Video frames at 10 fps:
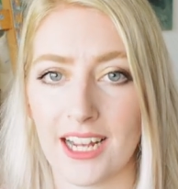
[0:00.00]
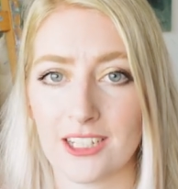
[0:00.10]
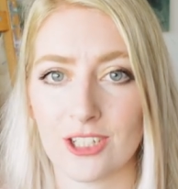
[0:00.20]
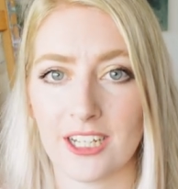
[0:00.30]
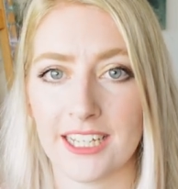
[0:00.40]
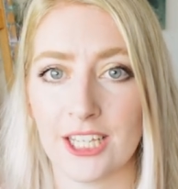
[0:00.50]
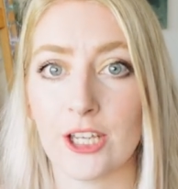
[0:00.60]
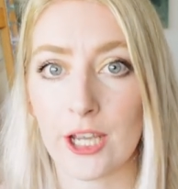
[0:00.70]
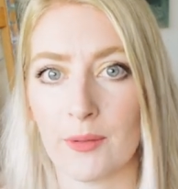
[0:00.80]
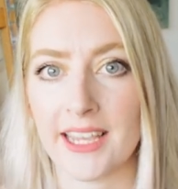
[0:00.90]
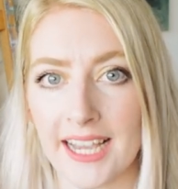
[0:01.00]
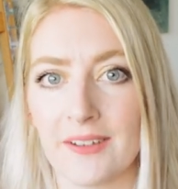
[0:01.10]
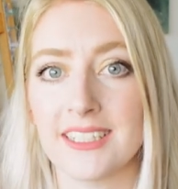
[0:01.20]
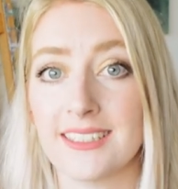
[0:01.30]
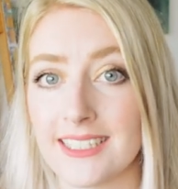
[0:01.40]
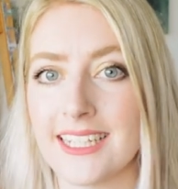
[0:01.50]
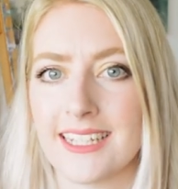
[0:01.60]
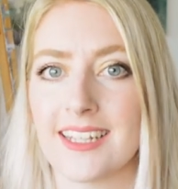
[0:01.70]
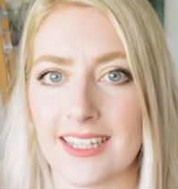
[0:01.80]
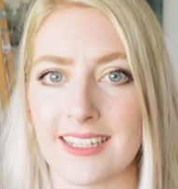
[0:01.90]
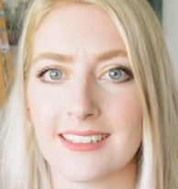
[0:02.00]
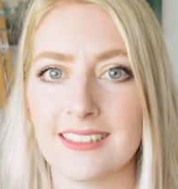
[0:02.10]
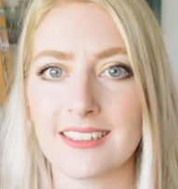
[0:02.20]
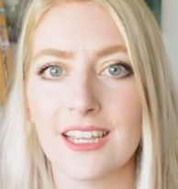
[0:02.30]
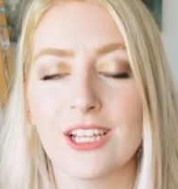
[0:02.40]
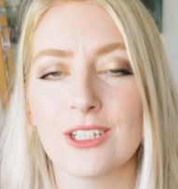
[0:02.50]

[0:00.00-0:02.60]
actually going out and seeing things.